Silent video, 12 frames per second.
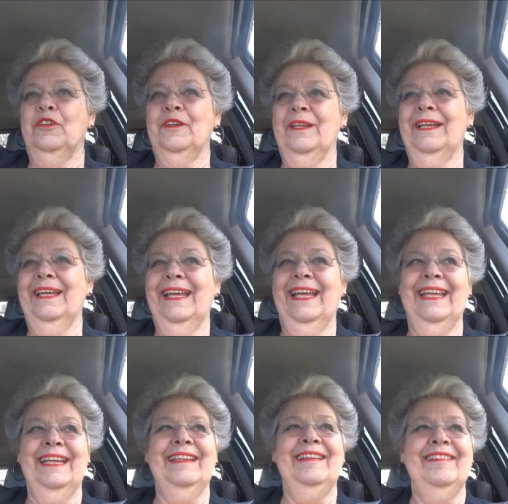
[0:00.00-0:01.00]

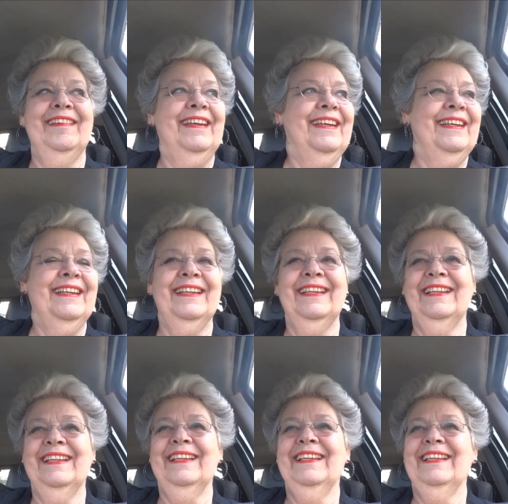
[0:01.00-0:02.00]
And uh,
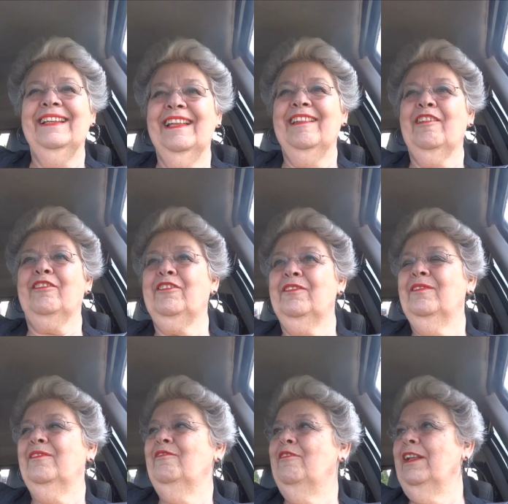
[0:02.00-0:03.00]
this
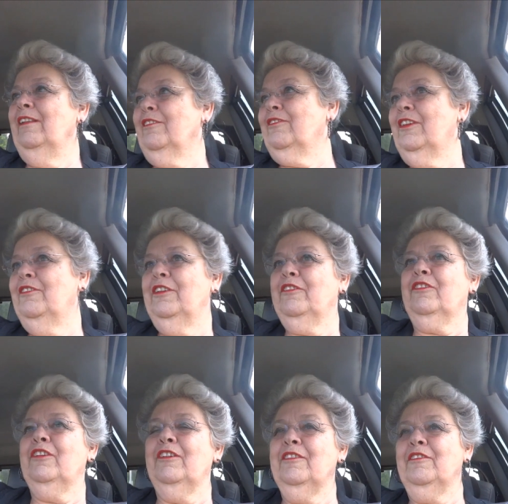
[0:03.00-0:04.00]
real serious
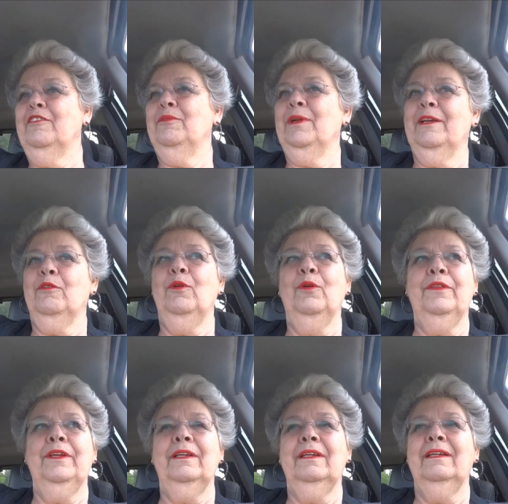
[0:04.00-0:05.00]
start of what I call
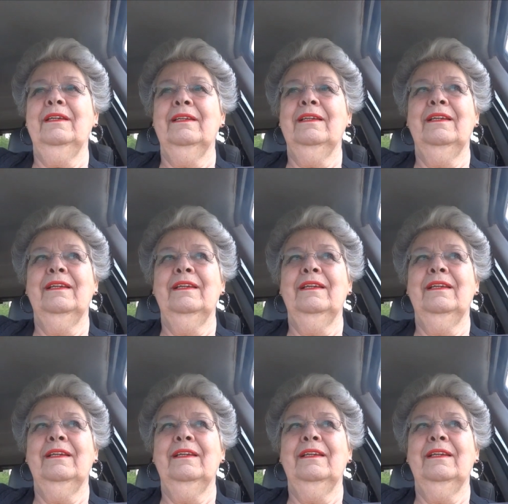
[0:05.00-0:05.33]
the